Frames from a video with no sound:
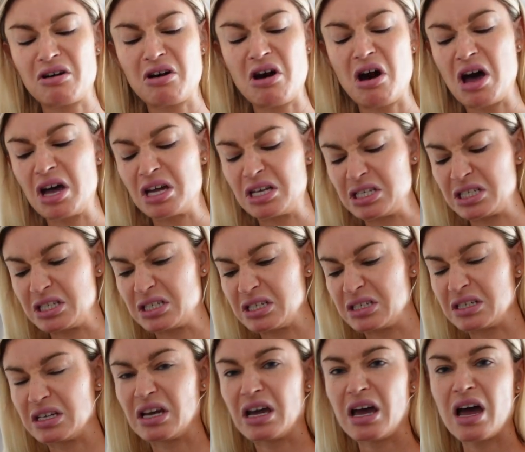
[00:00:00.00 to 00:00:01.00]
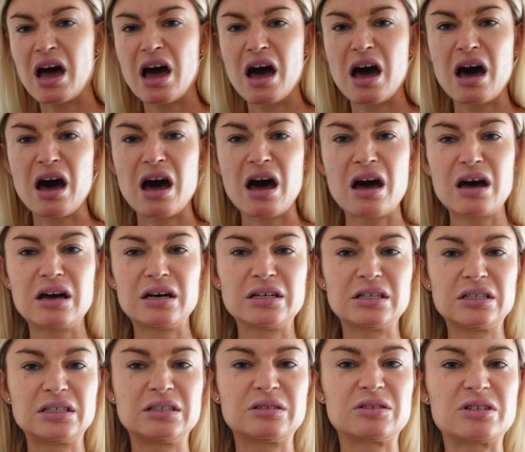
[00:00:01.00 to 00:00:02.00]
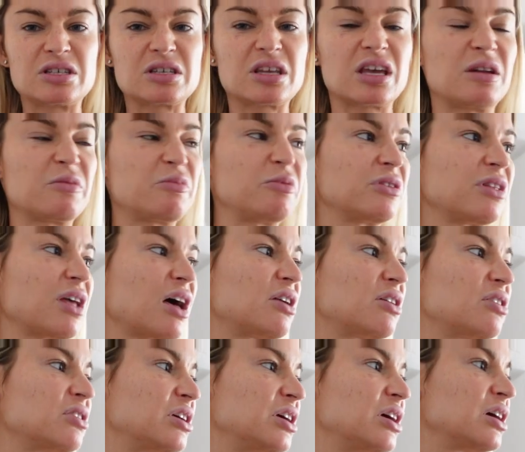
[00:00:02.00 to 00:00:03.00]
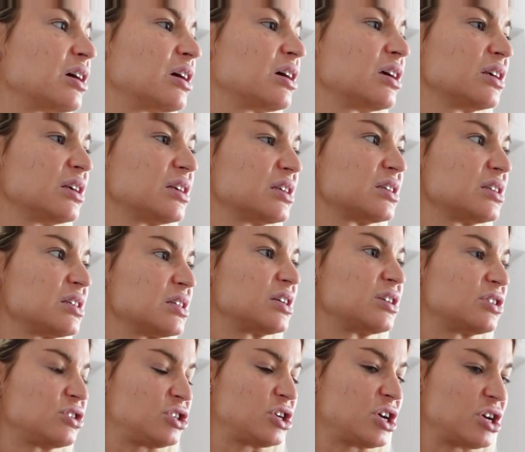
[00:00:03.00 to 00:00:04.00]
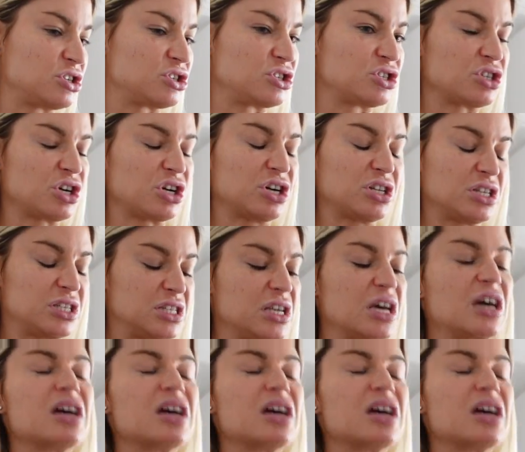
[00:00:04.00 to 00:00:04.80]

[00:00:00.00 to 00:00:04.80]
Oh, God. Just gonna put that on here. Change shirts.